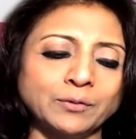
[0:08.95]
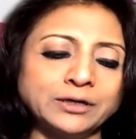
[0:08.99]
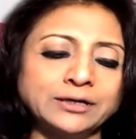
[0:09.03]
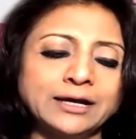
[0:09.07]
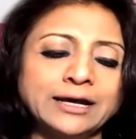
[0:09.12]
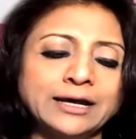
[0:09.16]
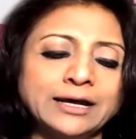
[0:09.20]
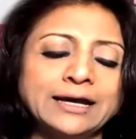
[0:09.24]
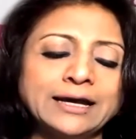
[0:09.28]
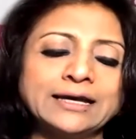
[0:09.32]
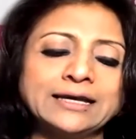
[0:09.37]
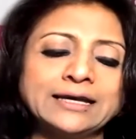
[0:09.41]

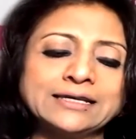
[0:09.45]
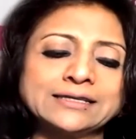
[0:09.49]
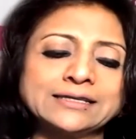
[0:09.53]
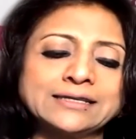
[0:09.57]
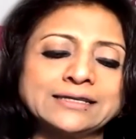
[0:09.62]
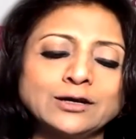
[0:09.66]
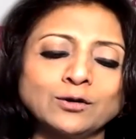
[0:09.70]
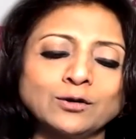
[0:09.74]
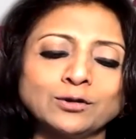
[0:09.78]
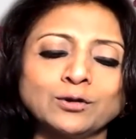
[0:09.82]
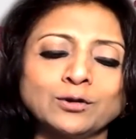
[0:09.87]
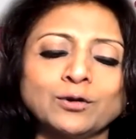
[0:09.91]
He is the
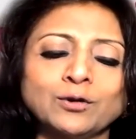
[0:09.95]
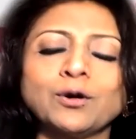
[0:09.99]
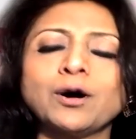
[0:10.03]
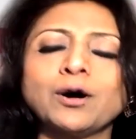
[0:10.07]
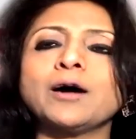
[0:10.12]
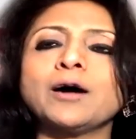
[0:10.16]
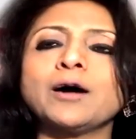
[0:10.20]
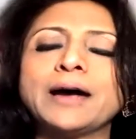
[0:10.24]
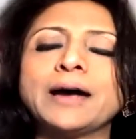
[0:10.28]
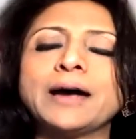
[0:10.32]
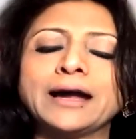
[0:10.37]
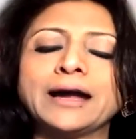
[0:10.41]
CEO
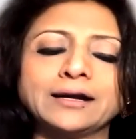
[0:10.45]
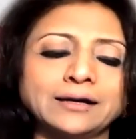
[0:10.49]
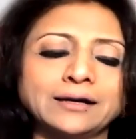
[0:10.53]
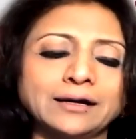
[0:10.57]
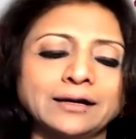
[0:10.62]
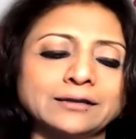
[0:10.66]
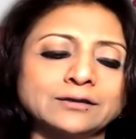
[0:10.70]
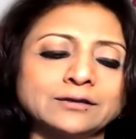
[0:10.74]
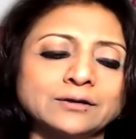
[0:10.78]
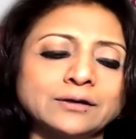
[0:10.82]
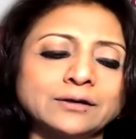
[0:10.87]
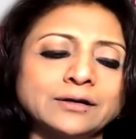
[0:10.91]
Doha Bank
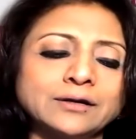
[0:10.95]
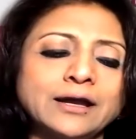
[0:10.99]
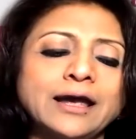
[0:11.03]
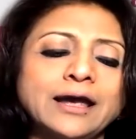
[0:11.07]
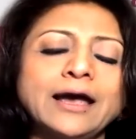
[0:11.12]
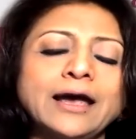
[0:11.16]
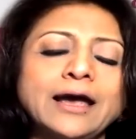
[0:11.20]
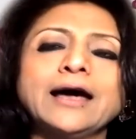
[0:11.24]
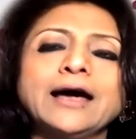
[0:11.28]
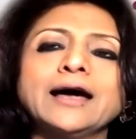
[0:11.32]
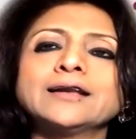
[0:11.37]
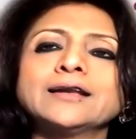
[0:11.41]
Qatar
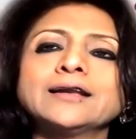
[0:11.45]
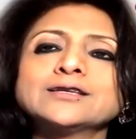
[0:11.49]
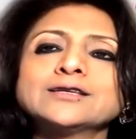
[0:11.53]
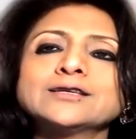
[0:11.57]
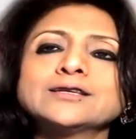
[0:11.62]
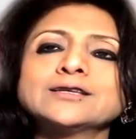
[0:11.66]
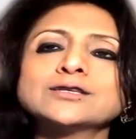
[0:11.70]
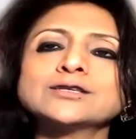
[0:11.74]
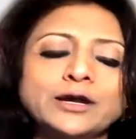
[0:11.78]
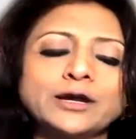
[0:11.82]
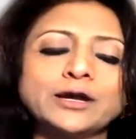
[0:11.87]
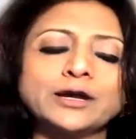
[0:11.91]
and
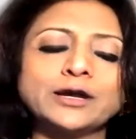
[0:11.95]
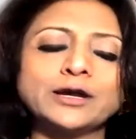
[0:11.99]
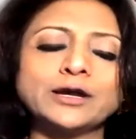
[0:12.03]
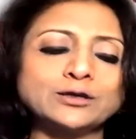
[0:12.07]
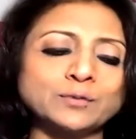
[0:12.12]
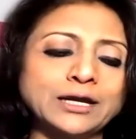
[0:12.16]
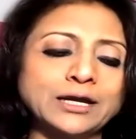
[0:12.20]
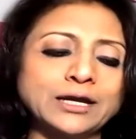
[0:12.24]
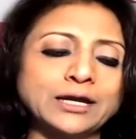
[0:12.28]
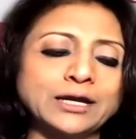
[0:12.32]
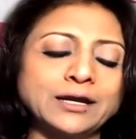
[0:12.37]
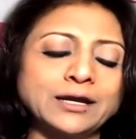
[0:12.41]
is going to
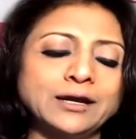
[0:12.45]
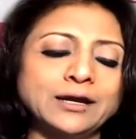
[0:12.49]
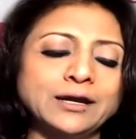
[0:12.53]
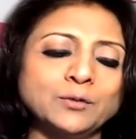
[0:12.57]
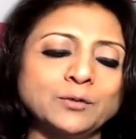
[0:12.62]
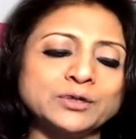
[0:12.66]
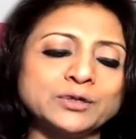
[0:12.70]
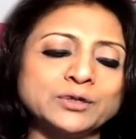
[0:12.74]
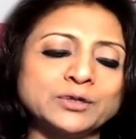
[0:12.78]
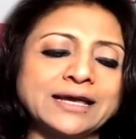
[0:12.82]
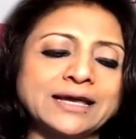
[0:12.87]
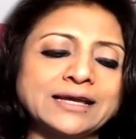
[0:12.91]
be
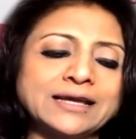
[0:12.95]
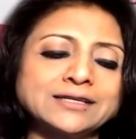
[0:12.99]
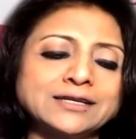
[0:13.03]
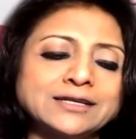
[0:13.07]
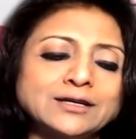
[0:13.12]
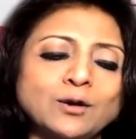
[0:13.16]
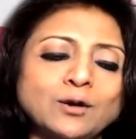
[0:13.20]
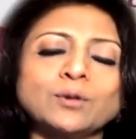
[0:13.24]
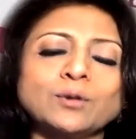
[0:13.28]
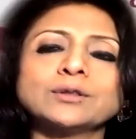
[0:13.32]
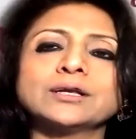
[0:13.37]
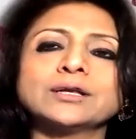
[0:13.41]

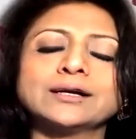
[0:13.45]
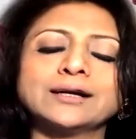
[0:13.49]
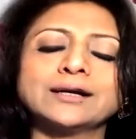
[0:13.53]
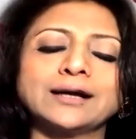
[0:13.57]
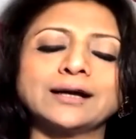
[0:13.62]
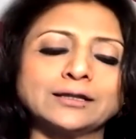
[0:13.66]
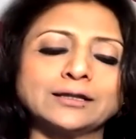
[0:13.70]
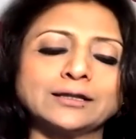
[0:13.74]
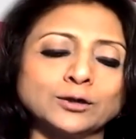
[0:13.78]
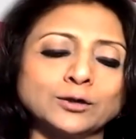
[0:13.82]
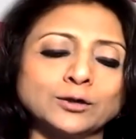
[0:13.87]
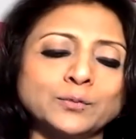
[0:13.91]
presenting on the
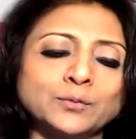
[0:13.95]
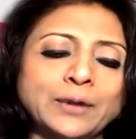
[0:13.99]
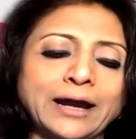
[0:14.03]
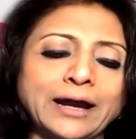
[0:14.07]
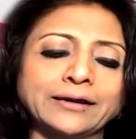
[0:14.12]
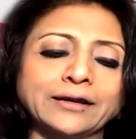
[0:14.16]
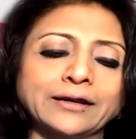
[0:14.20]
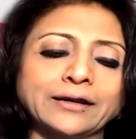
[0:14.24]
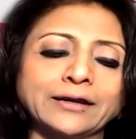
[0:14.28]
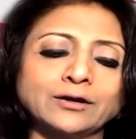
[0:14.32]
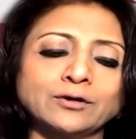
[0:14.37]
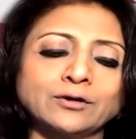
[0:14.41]
Qatar
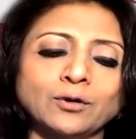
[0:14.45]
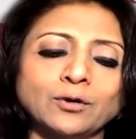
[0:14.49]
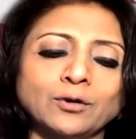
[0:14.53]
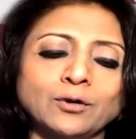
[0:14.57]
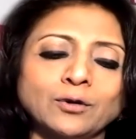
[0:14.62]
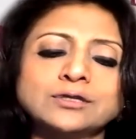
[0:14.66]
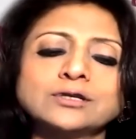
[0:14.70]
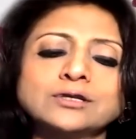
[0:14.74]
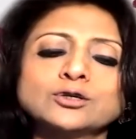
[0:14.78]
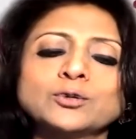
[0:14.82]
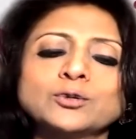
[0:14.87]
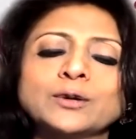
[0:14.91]
Banking
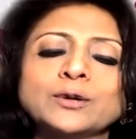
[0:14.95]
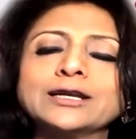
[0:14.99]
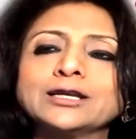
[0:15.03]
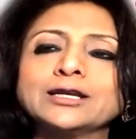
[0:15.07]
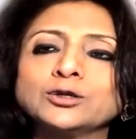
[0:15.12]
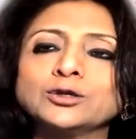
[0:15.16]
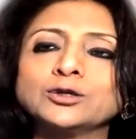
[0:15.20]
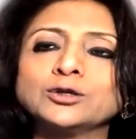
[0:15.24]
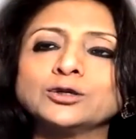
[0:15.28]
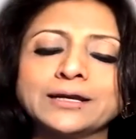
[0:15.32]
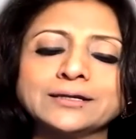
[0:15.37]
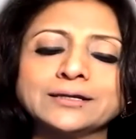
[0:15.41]
Growth
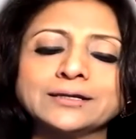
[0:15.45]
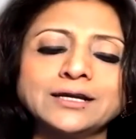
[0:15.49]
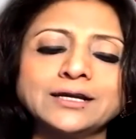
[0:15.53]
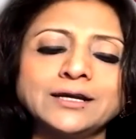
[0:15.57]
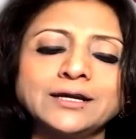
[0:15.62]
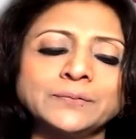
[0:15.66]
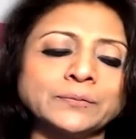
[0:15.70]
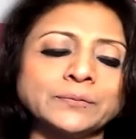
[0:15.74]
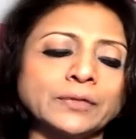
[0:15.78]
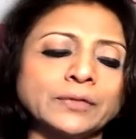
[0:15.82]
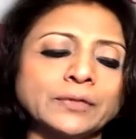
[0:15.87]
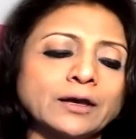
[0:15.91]

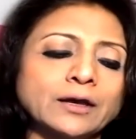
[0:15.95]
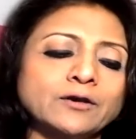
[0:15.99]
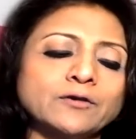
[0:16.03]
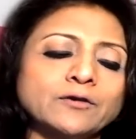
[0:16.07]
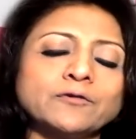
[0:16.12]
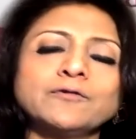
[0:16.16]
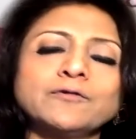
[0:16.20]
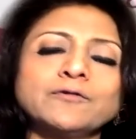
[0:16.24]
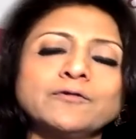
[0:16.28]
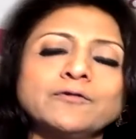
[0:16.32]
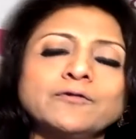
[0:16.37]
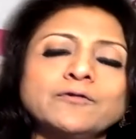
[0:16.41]
2020,
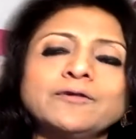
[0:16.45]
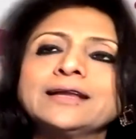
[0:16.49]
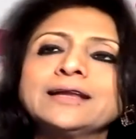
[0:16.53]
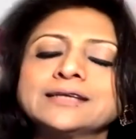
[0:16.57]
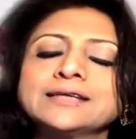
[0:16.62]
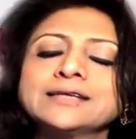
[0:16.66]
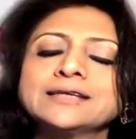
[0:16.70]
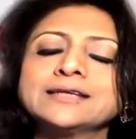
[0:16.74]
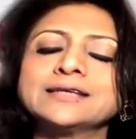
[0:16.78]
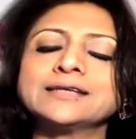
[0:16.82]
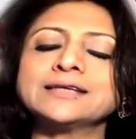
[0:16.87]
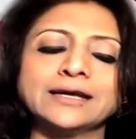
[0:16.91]

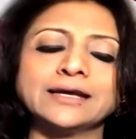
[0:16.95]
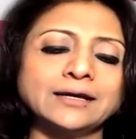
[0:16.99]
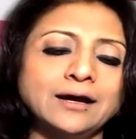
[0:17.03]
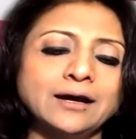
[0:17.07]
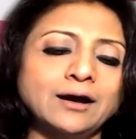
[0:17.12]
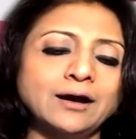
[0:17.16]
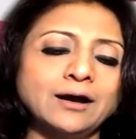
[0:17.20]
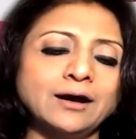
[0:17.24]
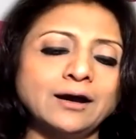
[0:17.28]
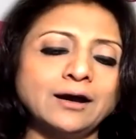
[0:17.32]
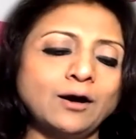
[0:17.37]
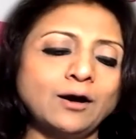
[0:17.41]
reflecting
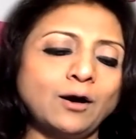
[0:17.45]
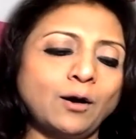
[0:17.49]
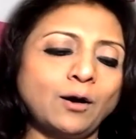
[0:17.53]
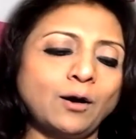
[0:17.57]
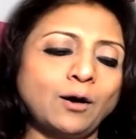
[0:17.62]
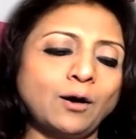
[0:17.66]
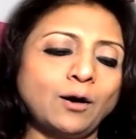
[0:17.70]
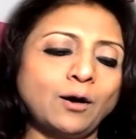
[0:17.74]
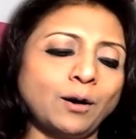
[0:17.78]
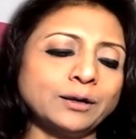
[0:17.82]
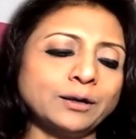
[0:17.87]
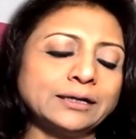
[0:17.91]

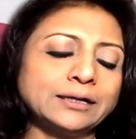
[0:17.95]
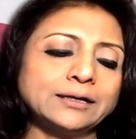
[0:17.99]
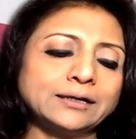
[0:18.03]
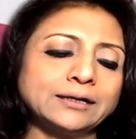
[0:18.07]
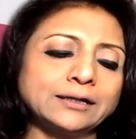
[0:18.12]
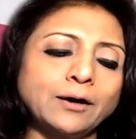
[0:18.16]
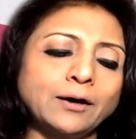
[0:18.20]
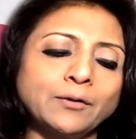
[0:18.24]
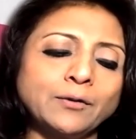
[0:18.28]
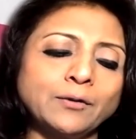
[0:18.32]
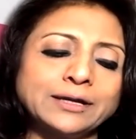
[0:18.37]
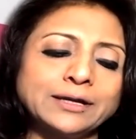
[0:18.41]
on
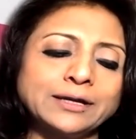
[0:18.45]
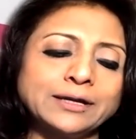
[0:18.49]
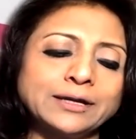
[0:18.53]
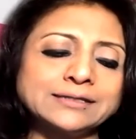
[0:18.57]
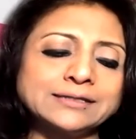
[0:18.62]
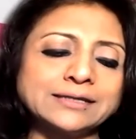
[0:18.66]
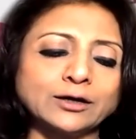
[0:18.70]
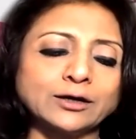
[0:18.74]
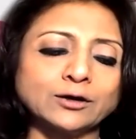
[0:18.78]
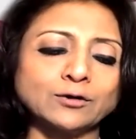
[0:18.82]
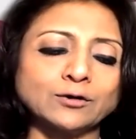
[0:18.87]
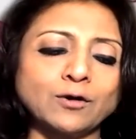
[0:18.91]

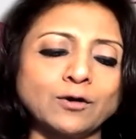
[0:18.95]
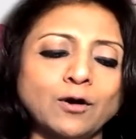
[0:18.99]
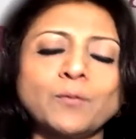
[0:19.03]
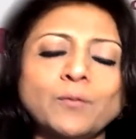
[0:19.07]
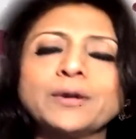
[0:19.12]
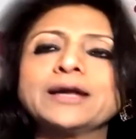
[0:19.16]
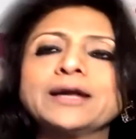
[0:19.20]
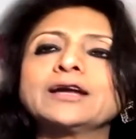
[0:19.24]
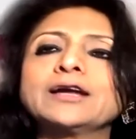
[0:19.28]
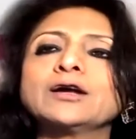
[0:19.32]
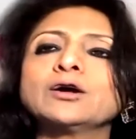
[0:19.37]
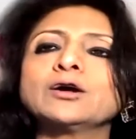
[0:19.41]
Qatari's
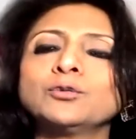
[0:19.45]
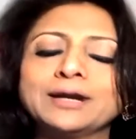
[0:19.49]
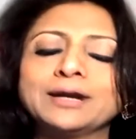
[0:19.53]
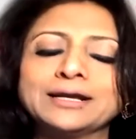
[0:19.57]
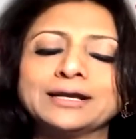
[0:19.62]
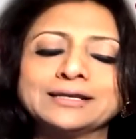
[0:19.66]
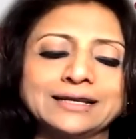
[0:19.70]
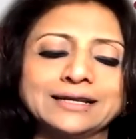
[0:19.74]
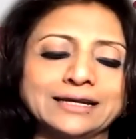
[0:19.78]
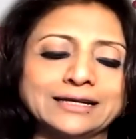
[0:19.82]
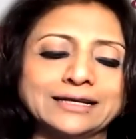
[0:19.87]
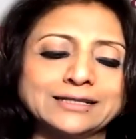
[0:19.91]
economic
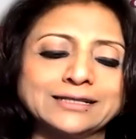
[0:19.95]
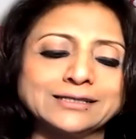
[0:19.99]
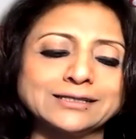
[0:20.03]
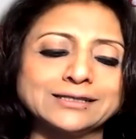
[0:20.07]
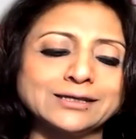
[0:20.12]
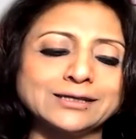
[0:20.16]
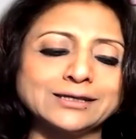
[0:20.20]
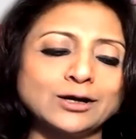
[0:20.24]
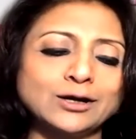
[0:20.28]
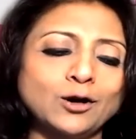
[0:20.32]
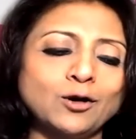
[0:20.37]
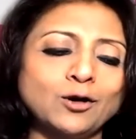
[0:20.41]

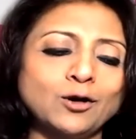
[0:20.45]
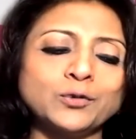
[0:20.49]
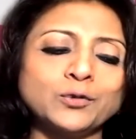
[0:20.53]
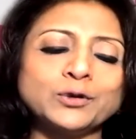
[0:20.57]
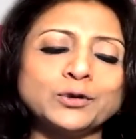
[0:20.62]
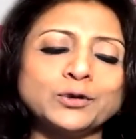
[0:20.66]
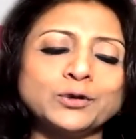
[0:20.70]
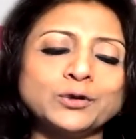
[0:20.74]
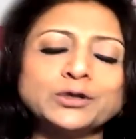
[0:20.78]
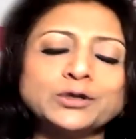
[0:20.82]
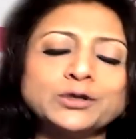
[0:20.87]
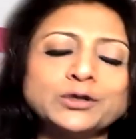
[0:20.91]
resilience. Over
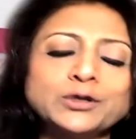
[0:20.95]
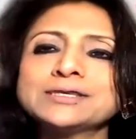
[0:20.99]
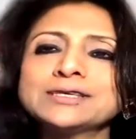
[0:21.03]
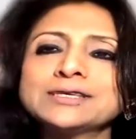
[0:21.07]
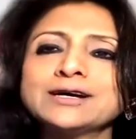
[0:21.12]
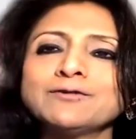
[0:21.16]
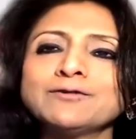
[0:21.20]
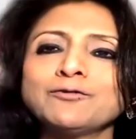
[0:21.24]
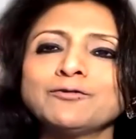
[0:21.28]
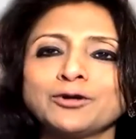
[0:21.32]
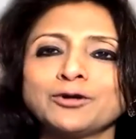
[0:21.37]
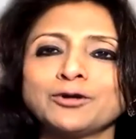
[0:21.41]
to you,
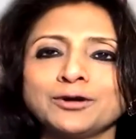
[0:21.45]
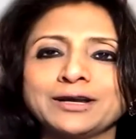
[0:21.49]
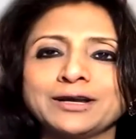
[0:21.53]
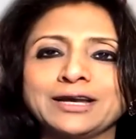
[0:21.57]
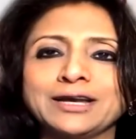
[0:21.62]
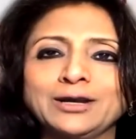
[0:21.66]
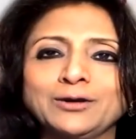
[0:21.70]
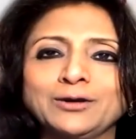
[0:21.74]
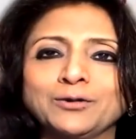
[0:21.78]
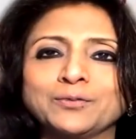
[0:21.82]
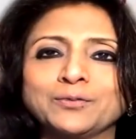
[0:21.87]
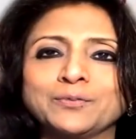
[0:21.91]
sir, for your
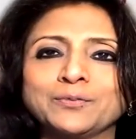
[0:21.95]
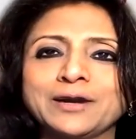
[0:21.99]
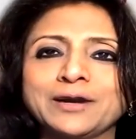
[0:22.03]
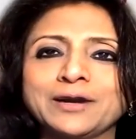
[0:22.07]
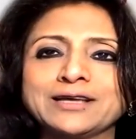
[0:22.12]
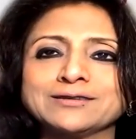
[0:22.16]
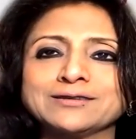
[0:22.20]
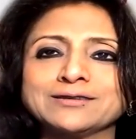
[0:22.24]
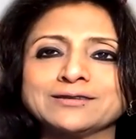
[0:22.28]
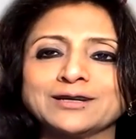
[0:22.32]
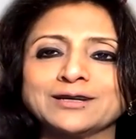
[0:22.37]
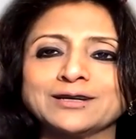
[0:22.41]
keynote
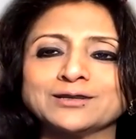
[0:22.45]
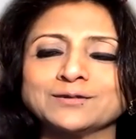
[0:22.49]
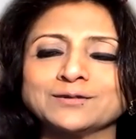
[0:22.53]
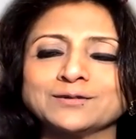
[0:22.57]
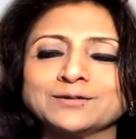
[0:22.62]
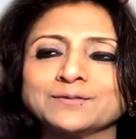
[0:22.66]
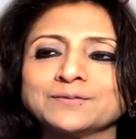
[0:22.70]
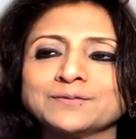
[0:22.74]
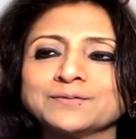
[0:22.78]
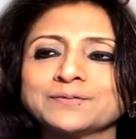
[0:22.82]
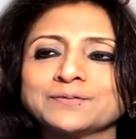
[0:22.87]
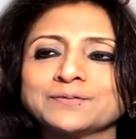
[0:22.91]
presentation.